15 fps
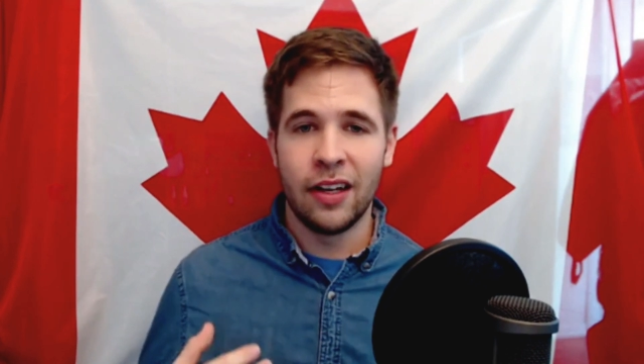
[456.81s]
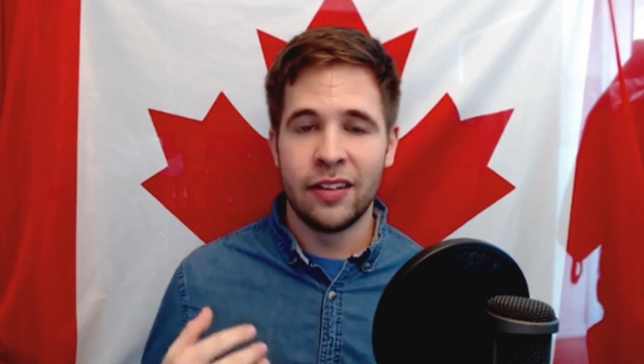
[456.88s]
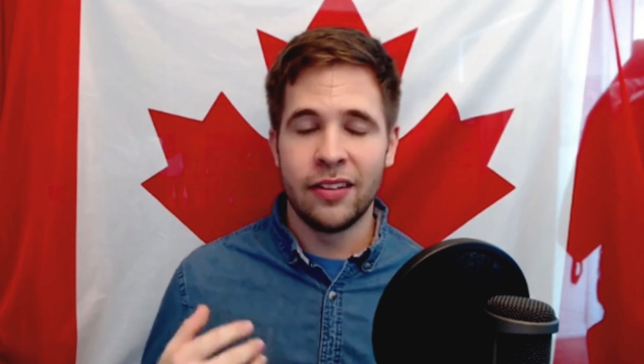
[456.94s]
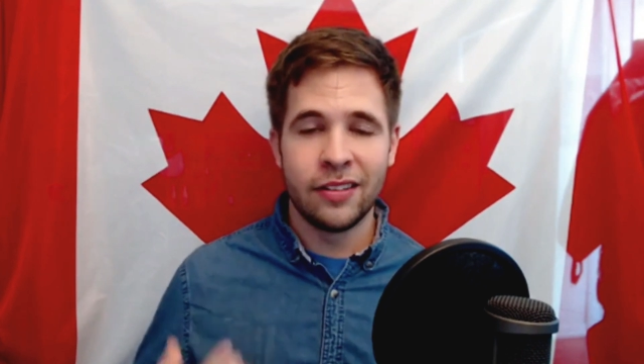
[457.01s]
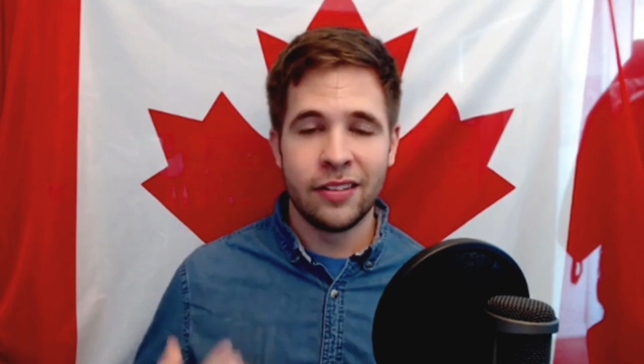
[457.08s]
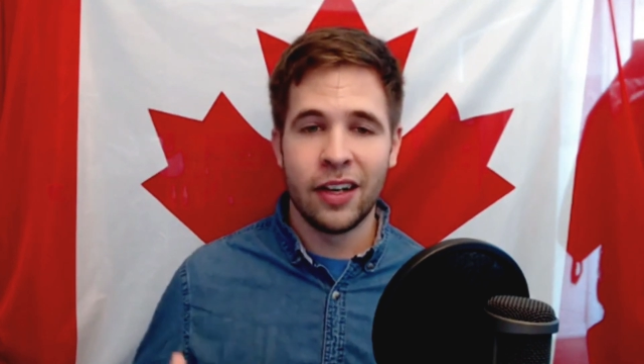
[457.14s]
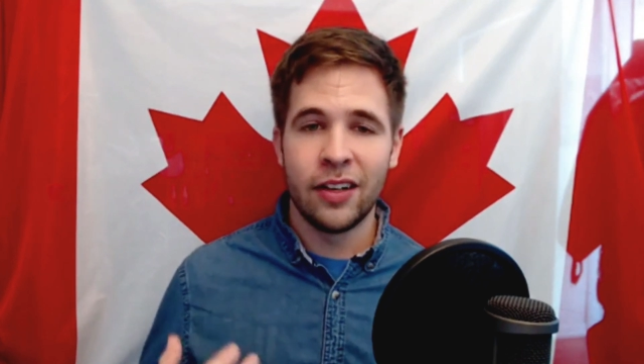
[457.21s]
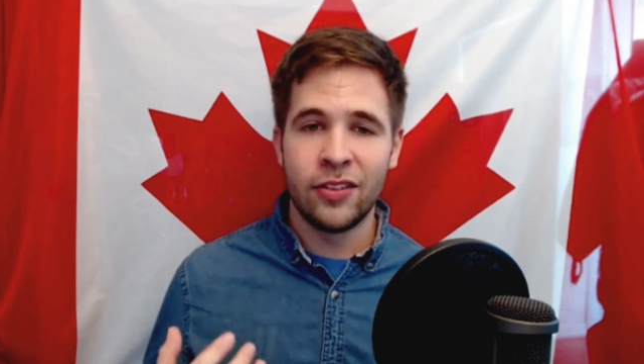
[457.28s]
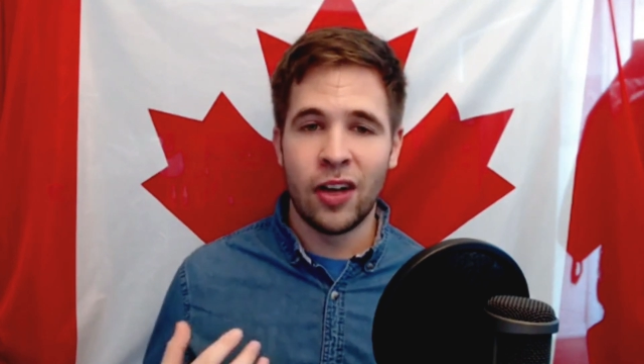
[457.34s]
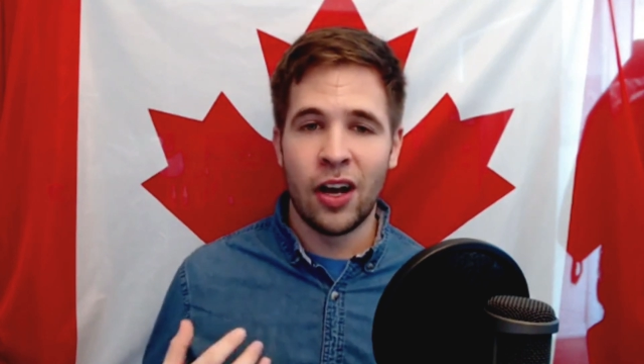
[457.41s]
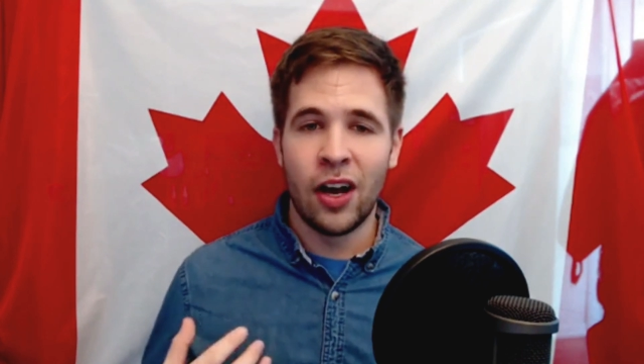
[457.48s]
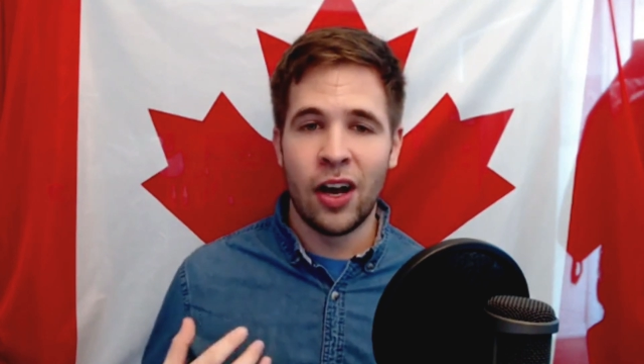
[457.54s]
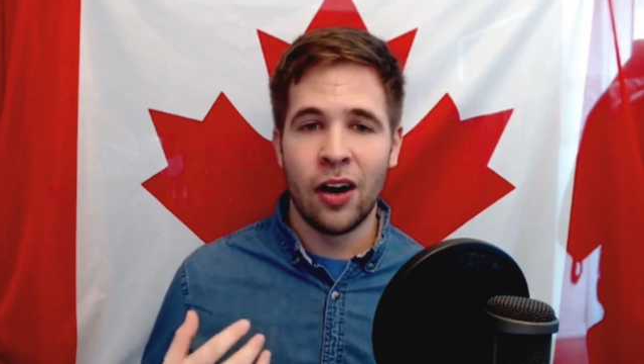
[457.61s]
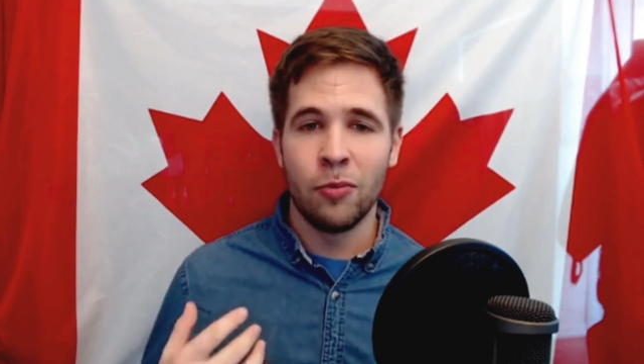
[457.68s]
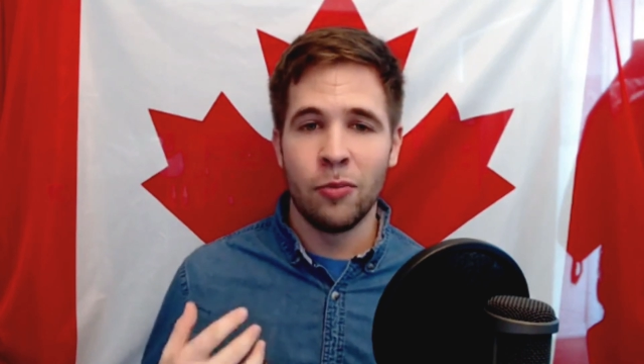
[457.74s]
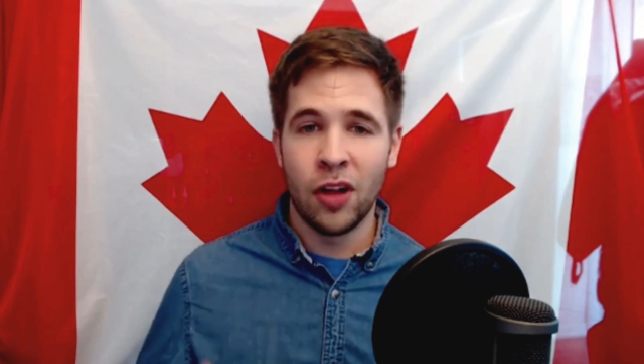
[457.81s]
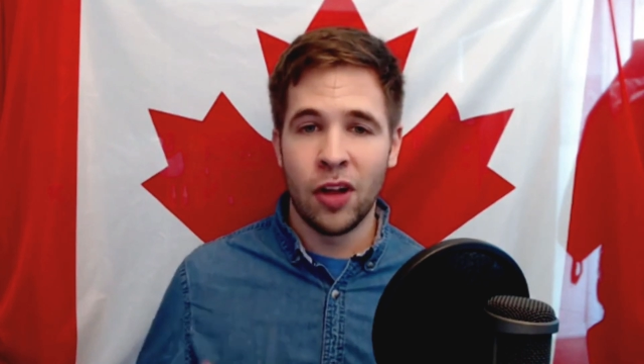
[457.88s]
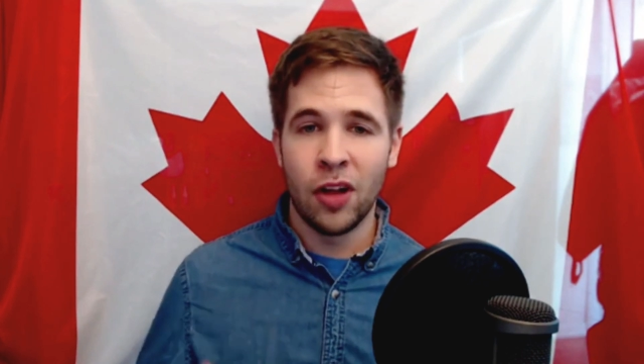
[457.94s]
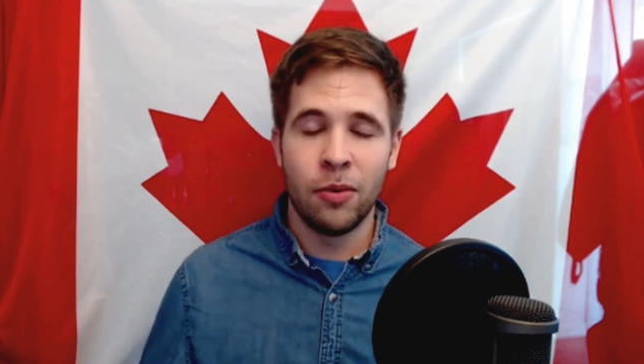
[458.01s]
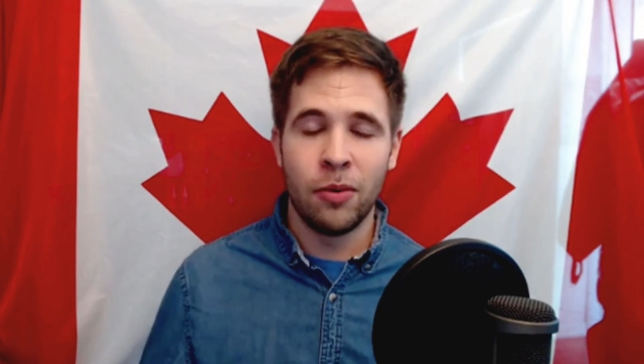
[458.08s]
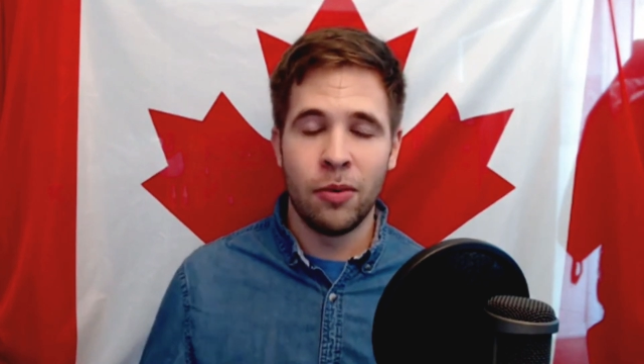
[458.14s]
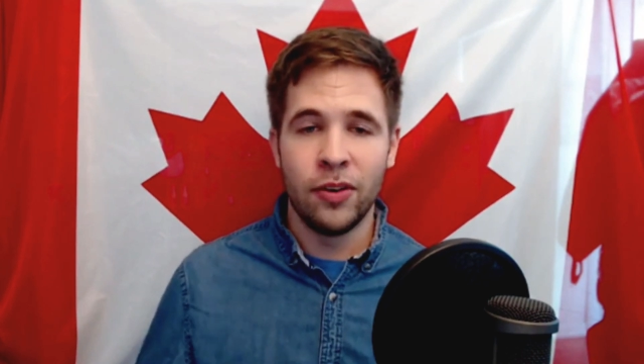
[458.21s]
discuss our
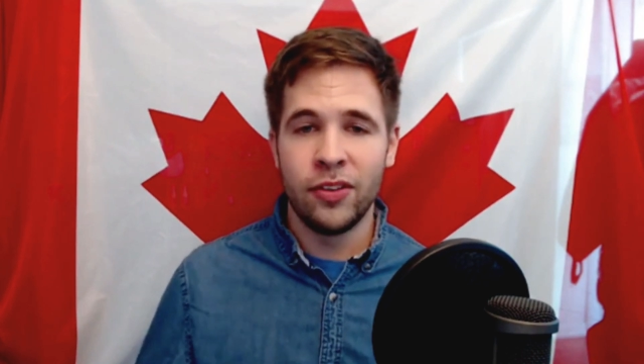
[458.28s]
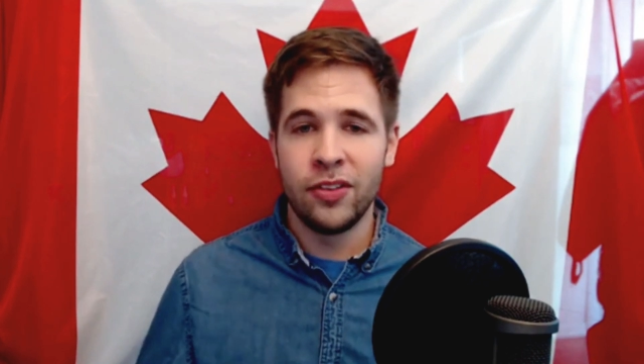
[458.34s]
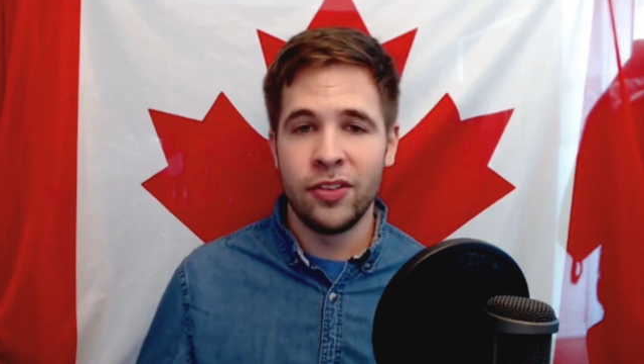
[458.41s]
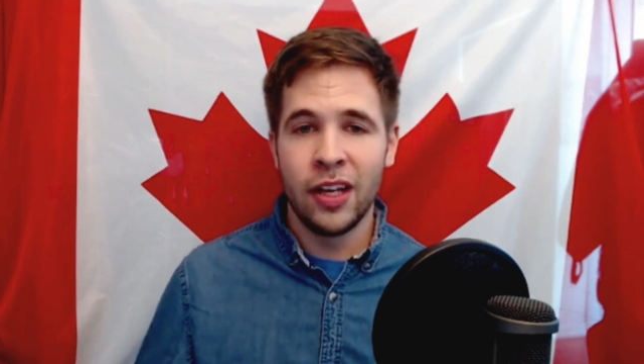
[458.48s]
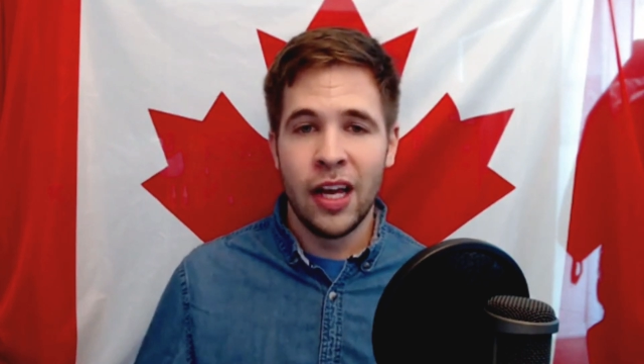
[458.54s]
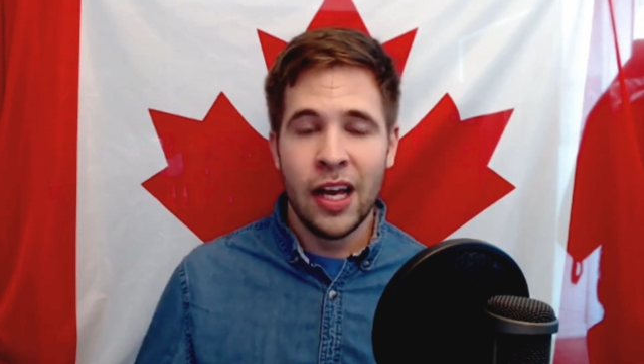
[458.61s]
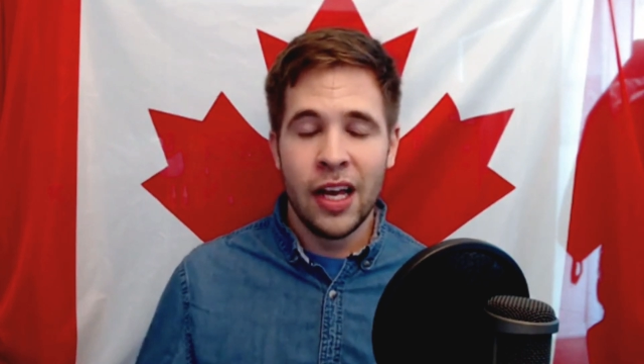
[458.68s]
blog posts